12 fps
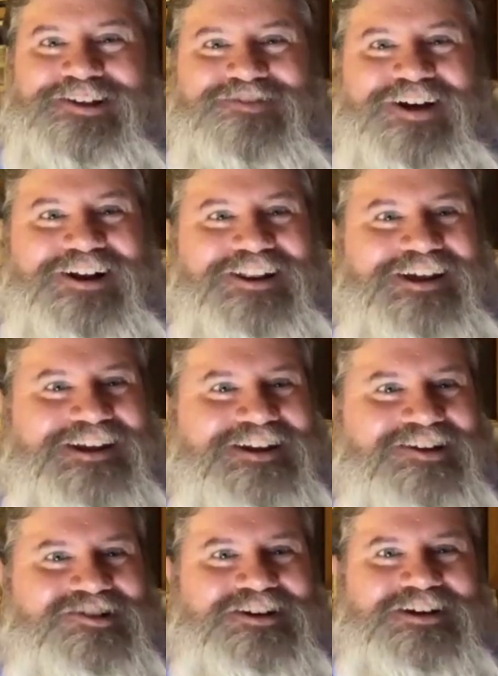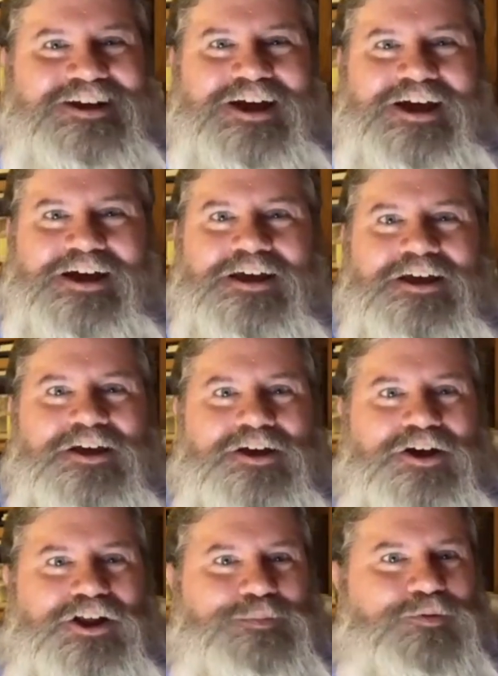minor league edition,
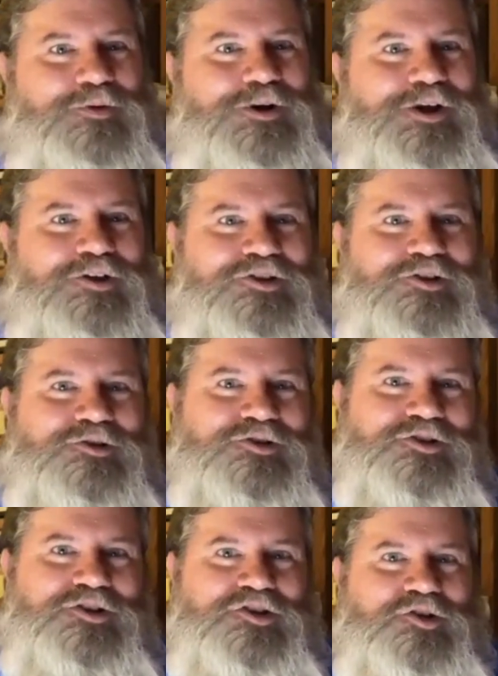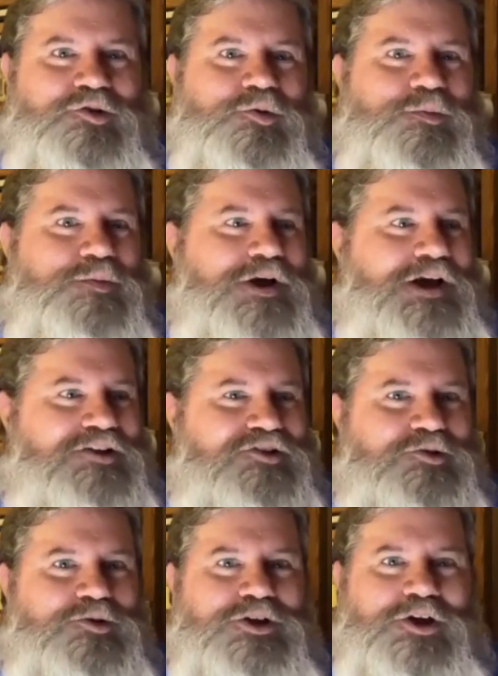on the Preferred Health Solutions Zoom
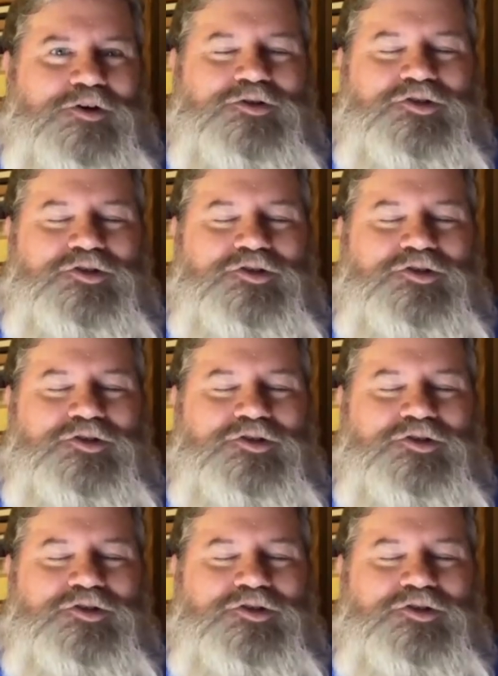studio.